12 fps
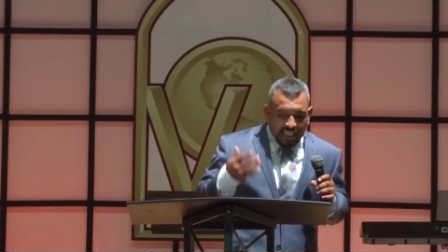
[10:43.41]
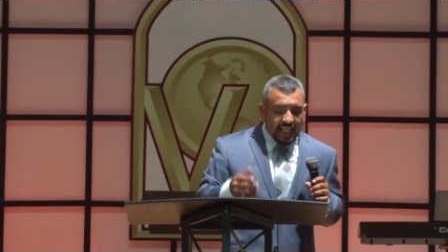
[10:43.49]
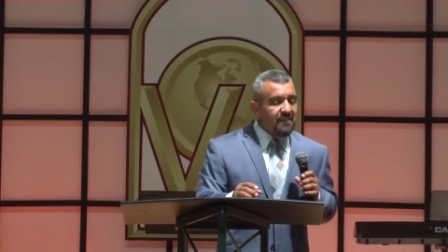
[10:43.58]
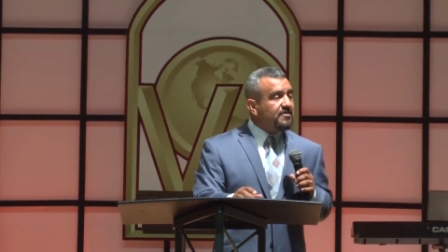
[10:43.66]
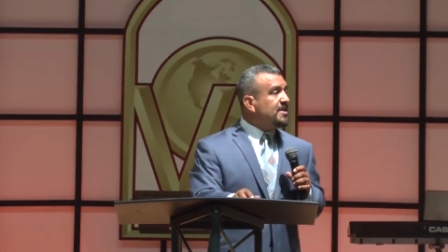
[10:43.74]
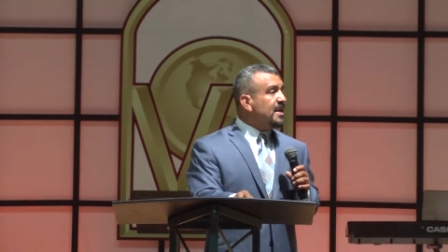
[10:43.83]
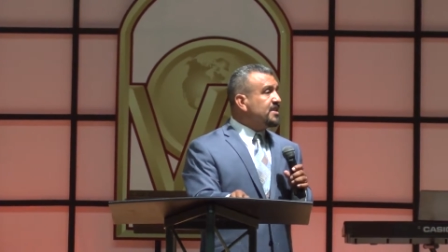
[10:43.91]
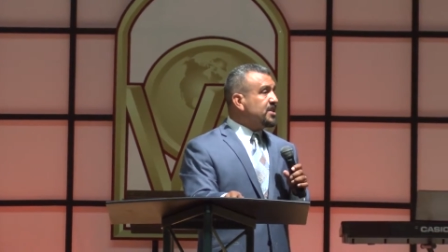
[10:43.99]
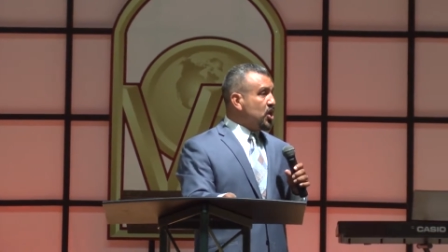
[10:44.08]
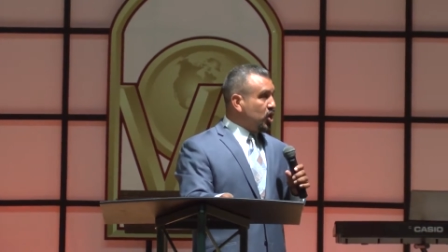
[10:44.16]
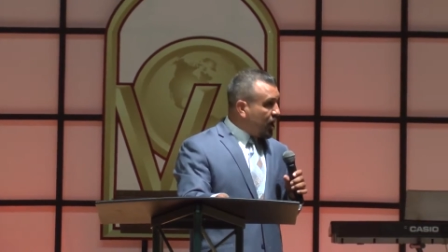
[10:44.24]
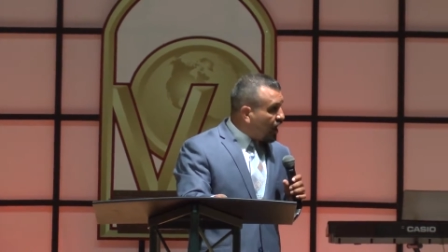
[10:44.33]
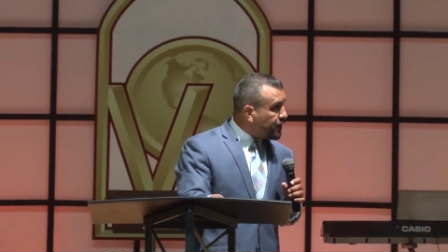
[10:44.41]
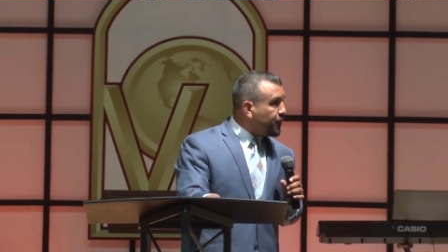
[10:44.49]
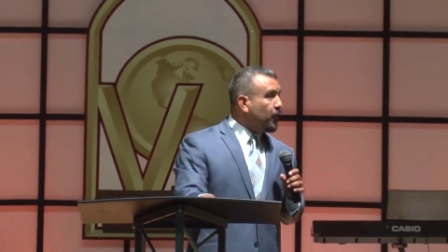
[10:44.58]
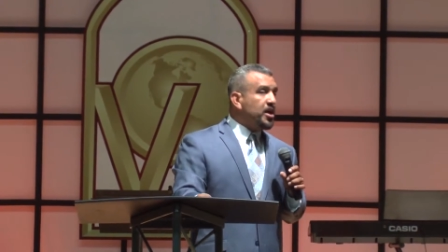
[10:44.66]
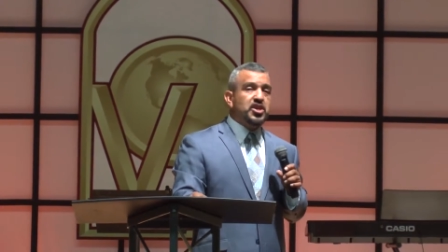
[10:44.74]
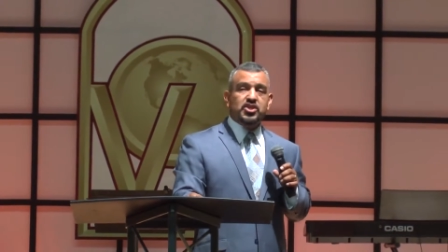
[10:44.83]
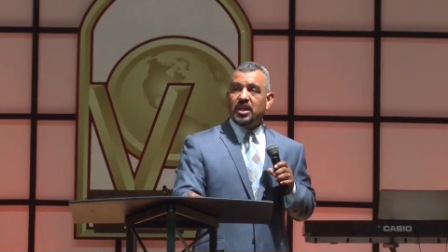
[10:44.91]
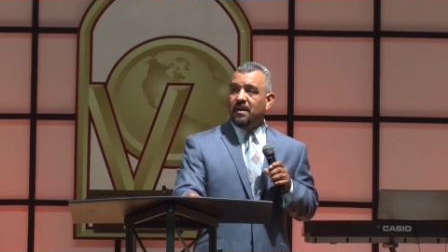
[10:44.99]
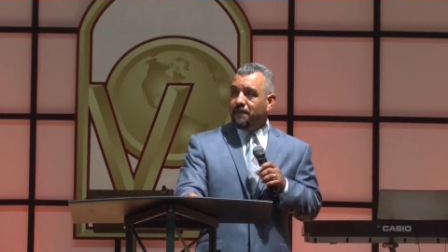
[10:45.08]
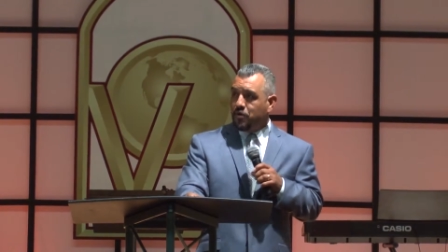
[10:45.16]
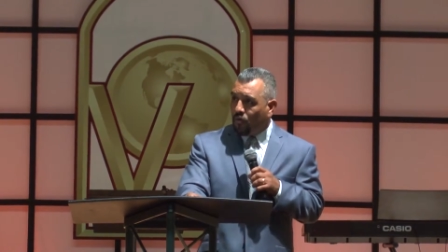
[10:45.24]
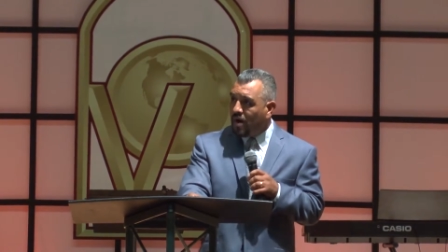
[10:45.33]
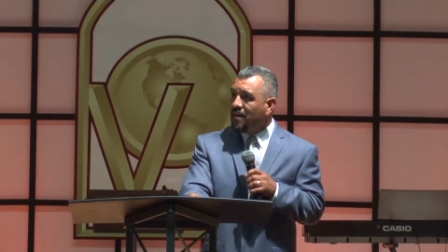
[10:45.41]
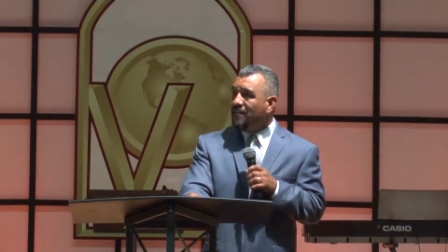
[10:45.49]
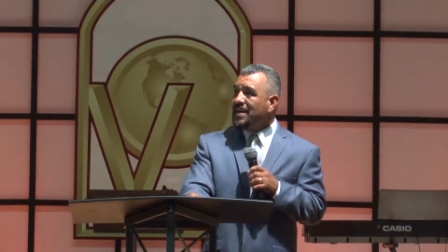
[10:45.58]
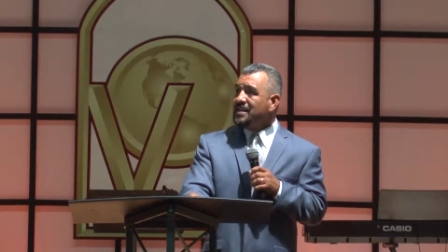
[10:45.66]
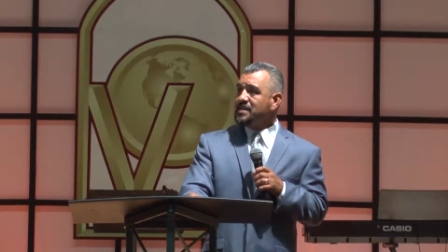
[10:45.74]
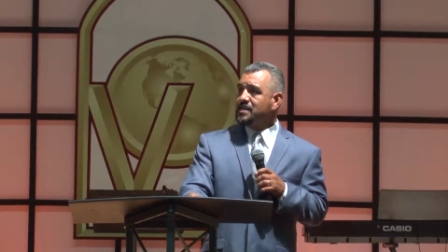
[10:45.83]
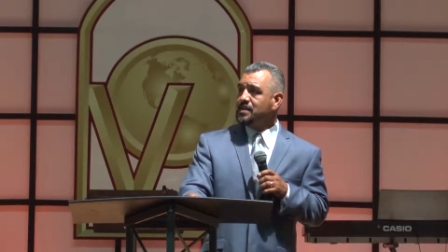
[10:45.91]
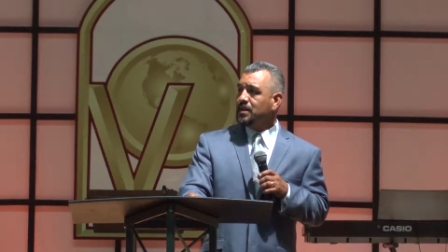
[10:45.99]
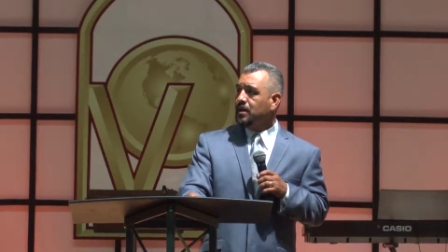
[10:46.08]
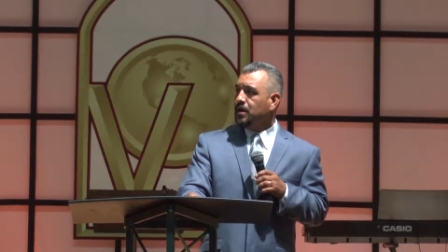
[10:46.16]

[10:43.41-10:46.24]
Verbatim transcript: loves us, He cares for each and every one of us.